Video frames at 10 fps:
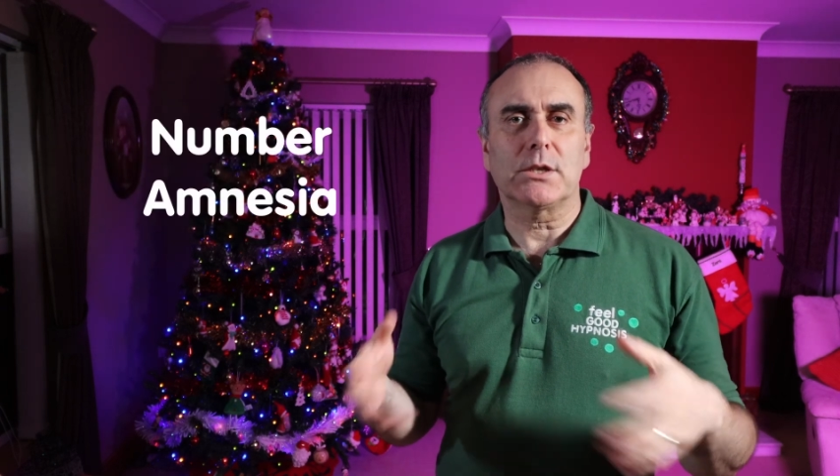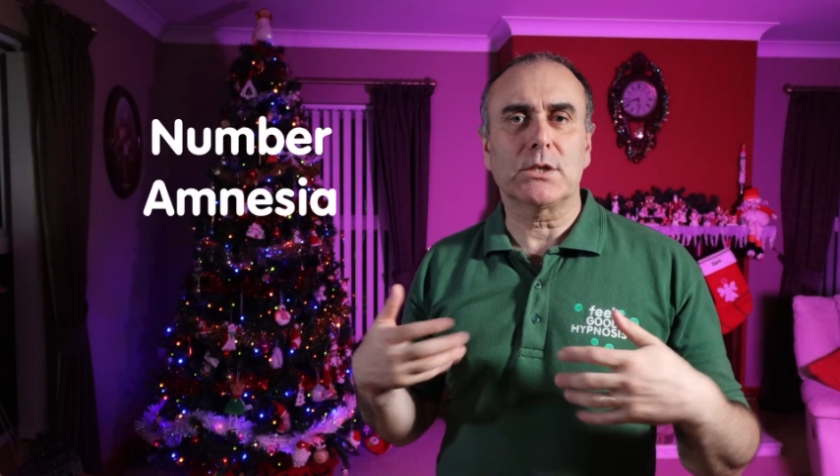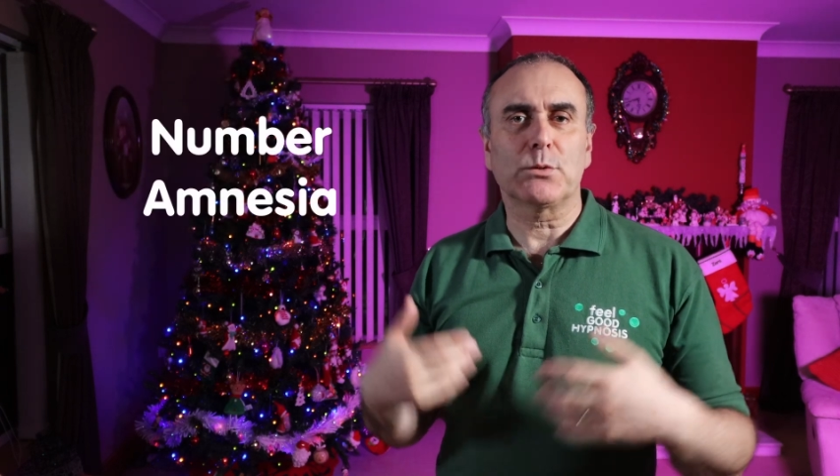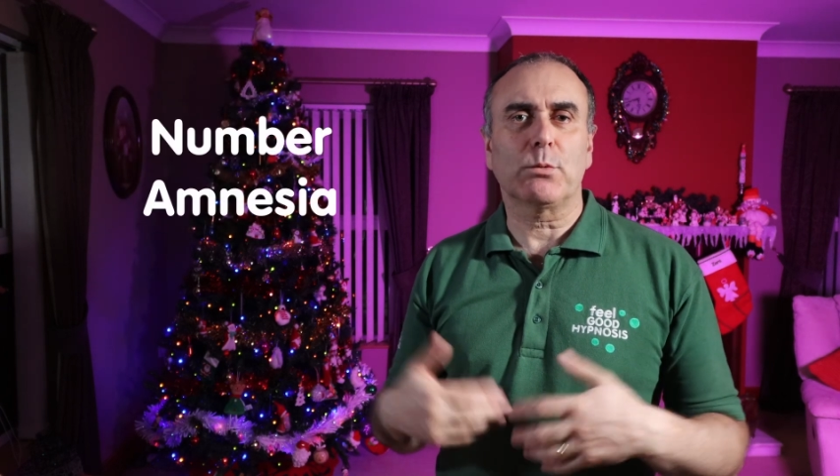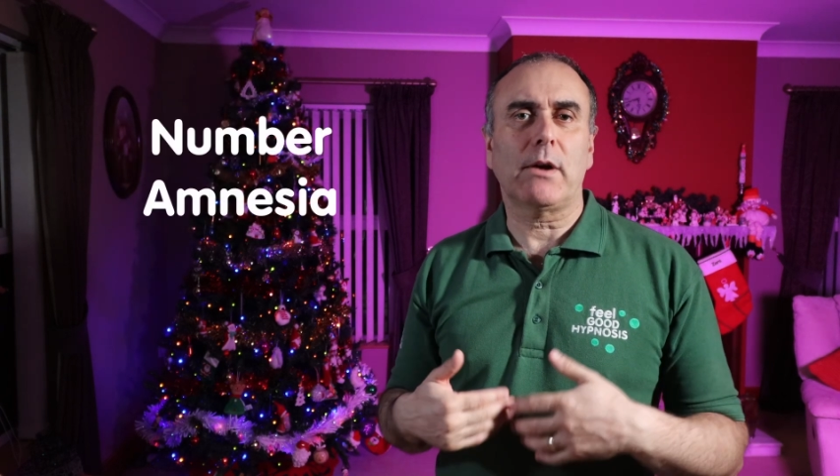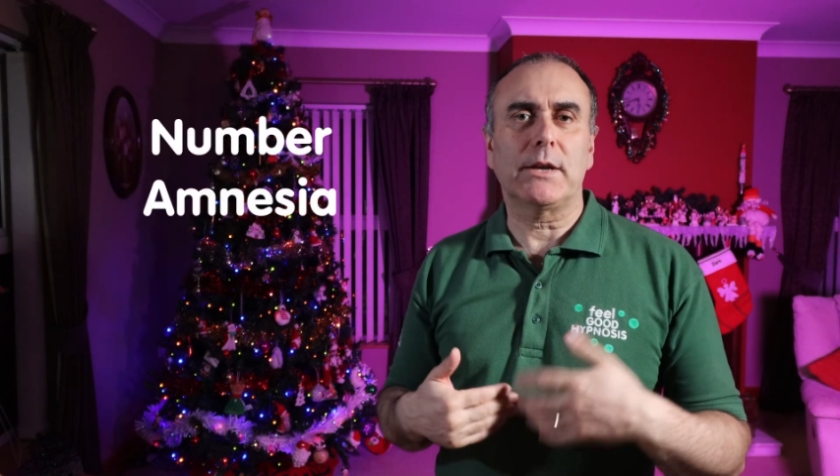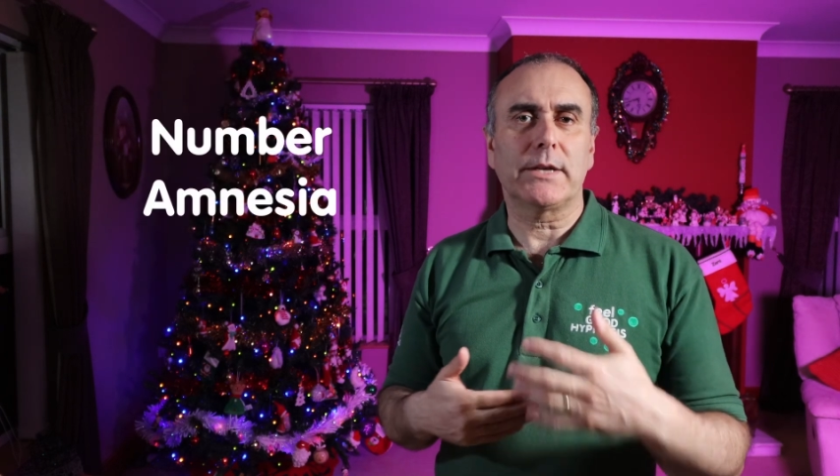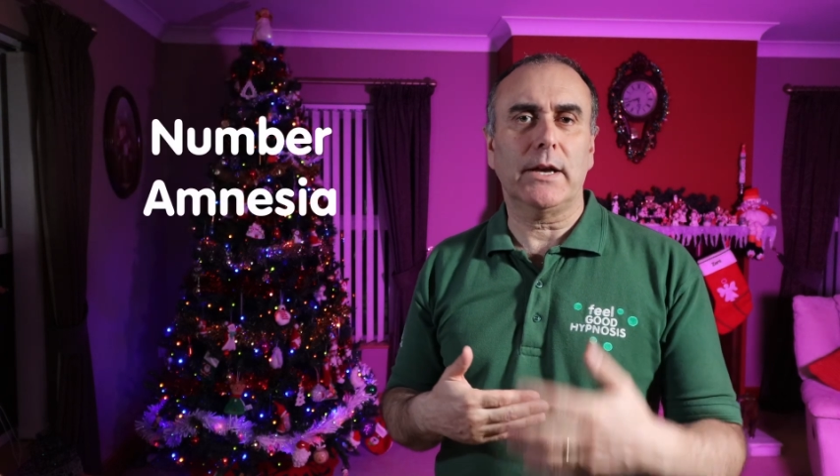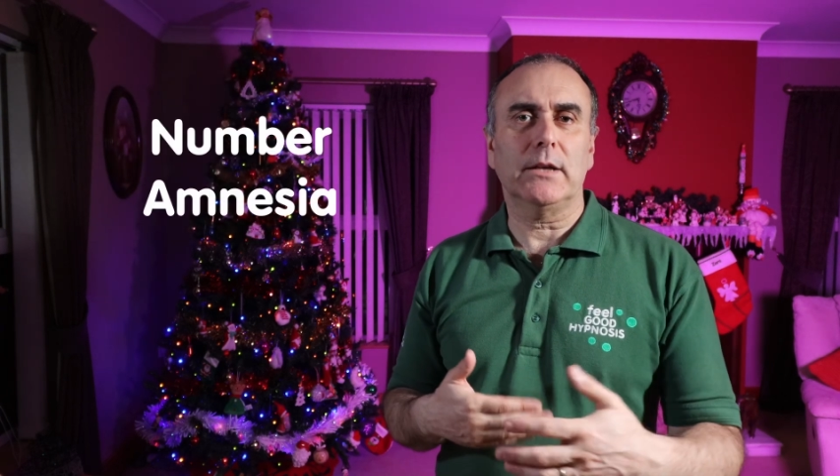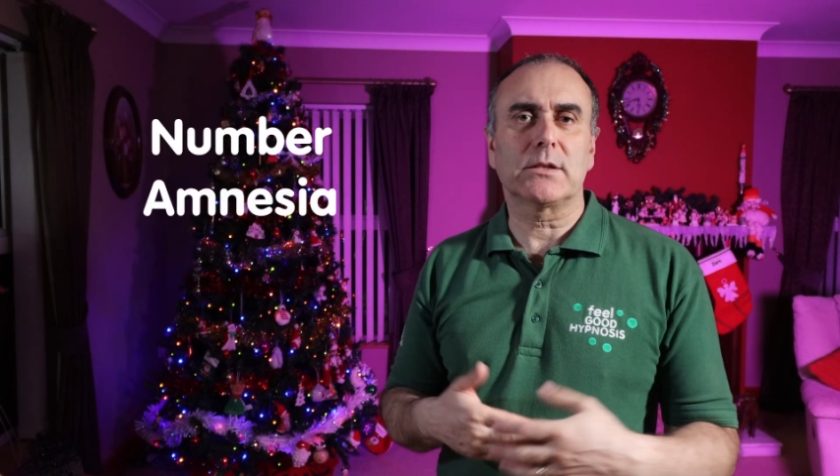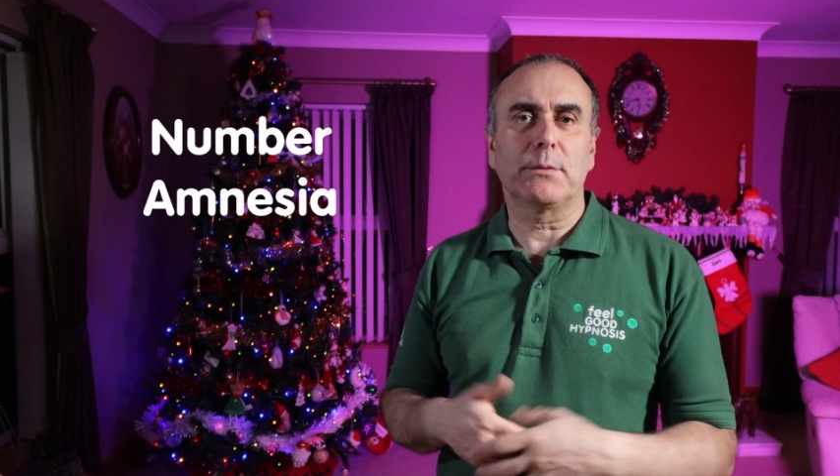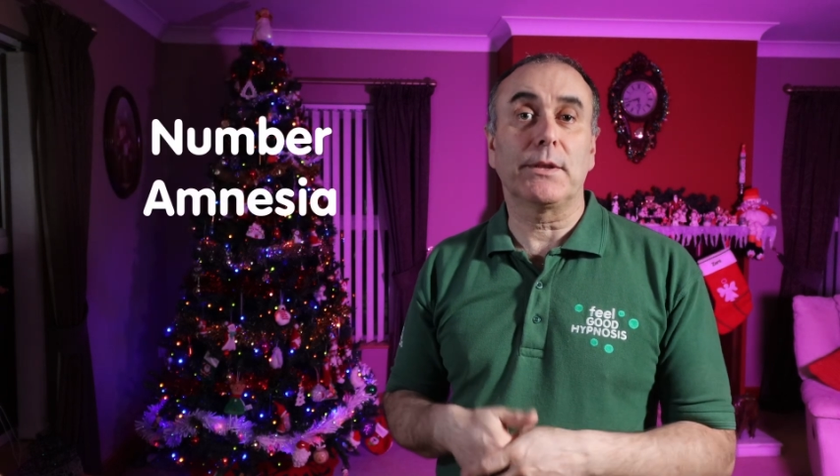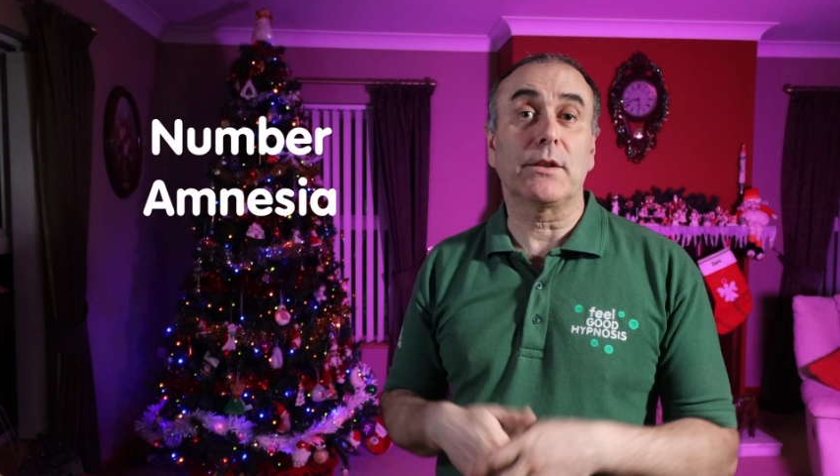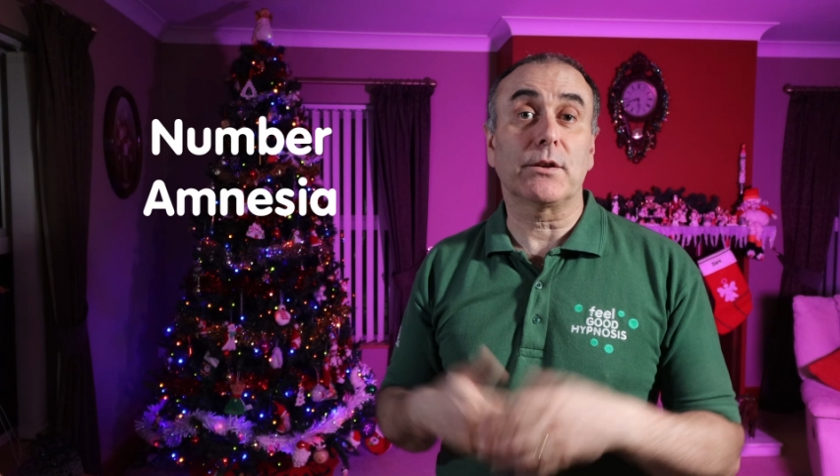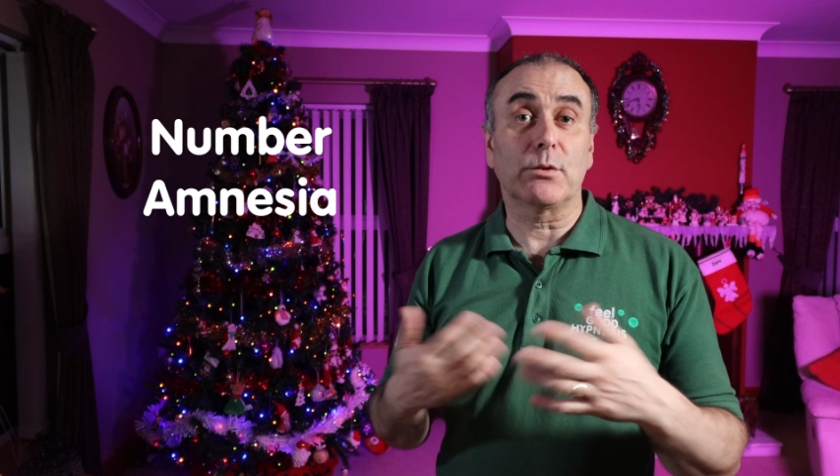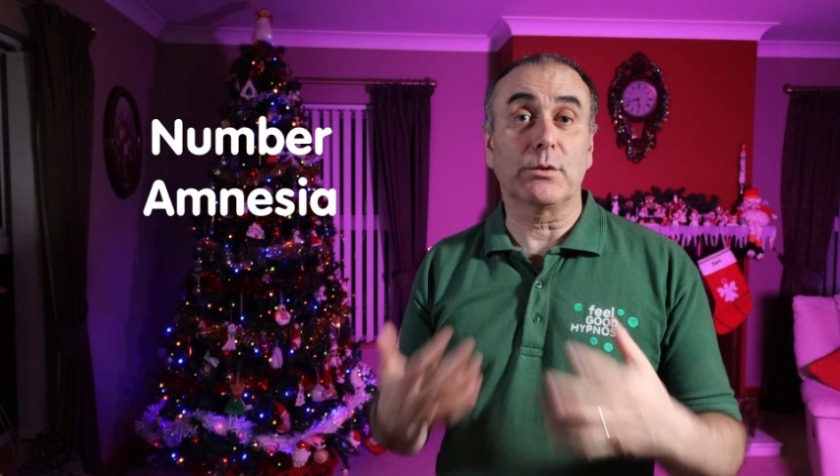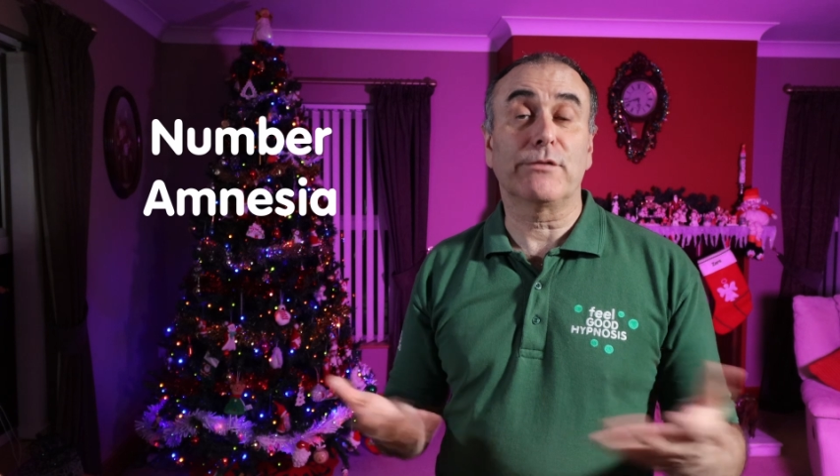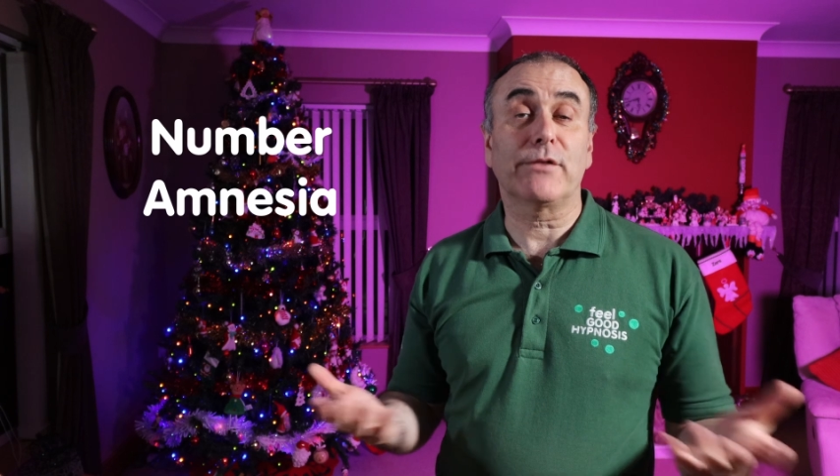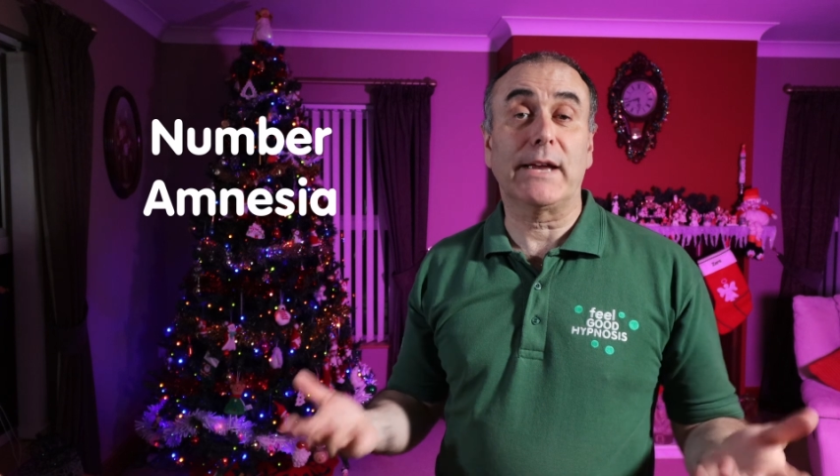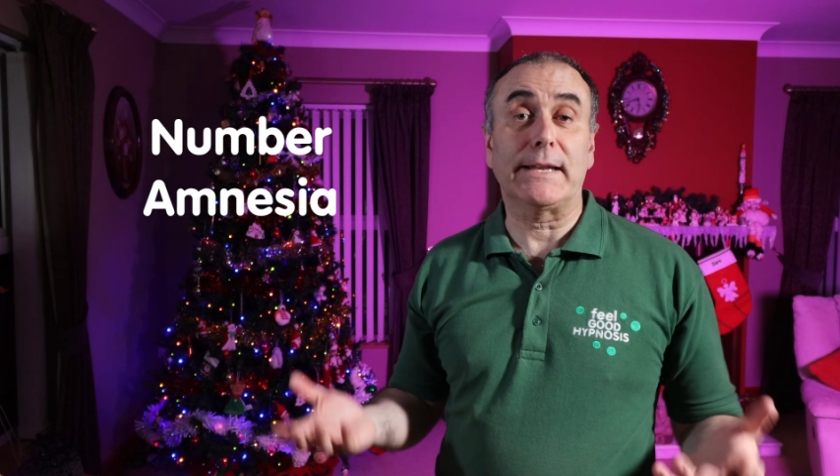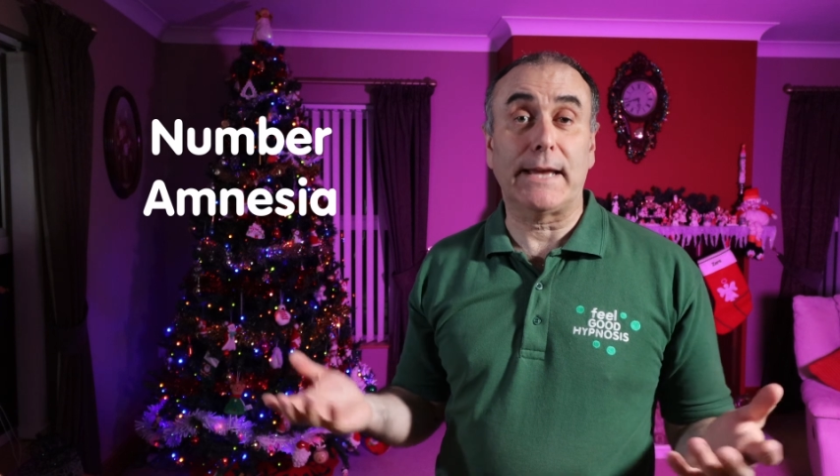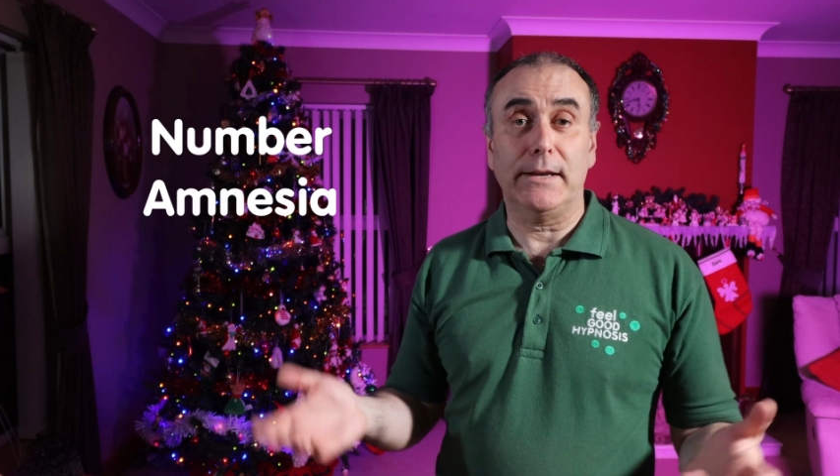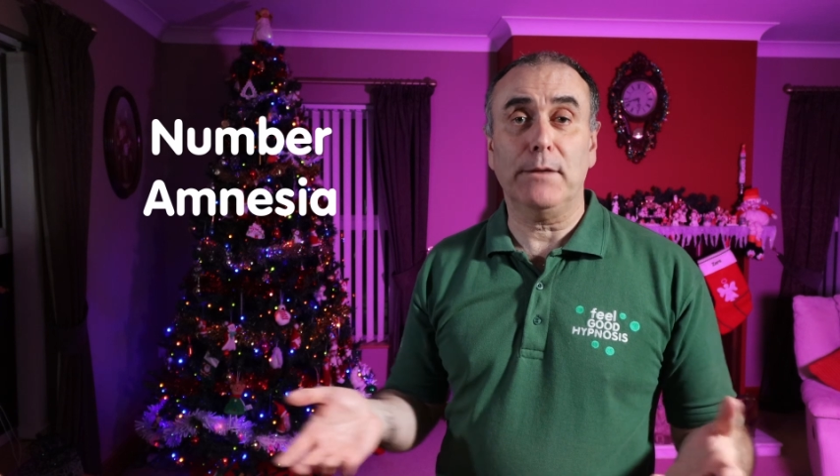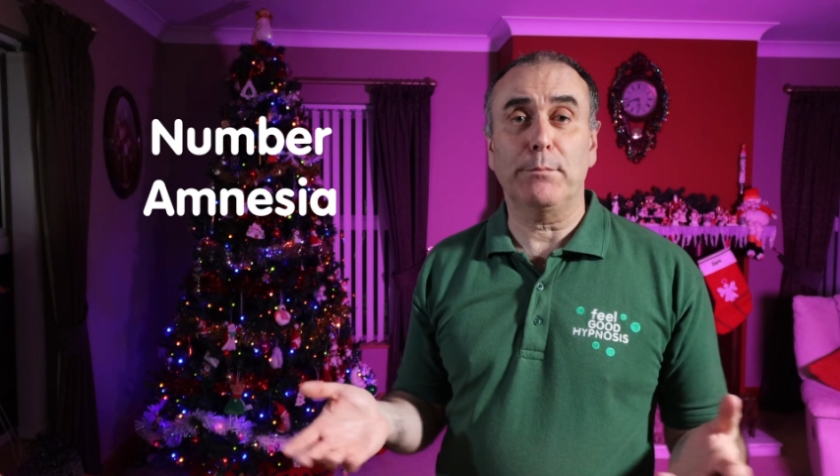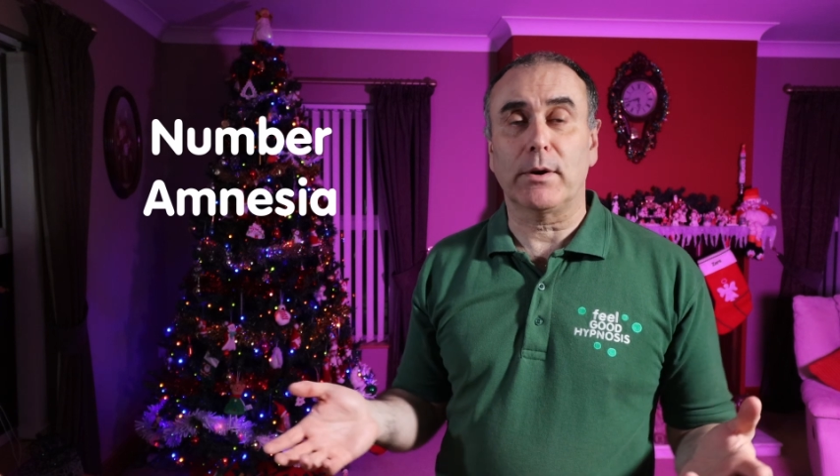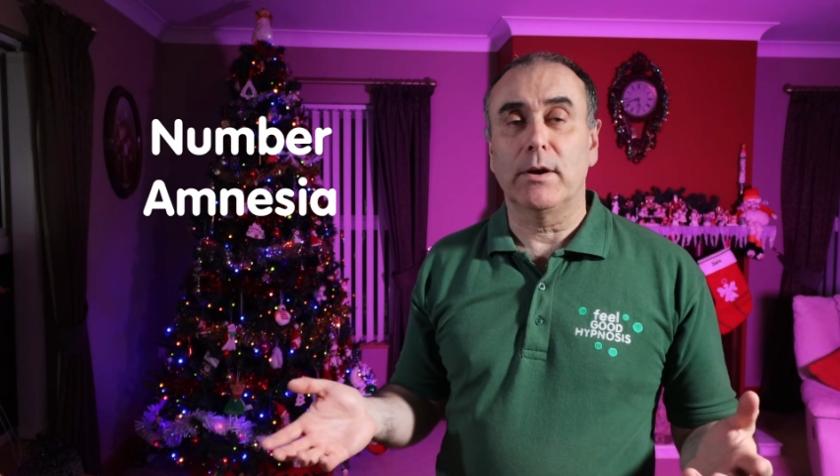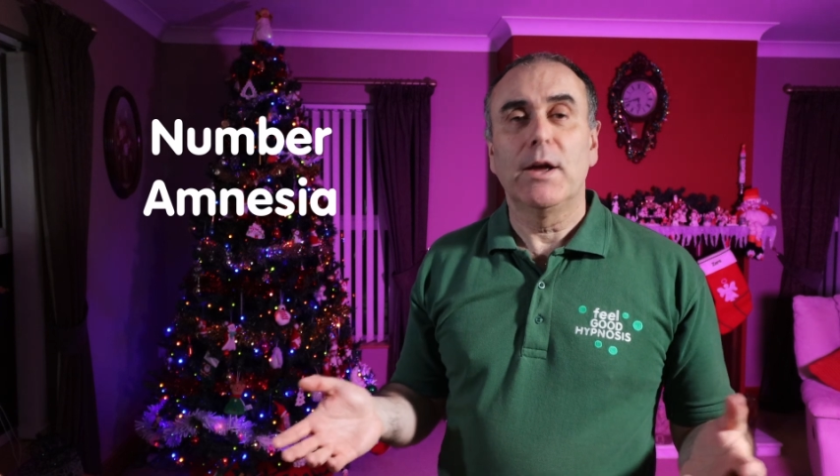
This is where I tell someone that they're going to forget a number.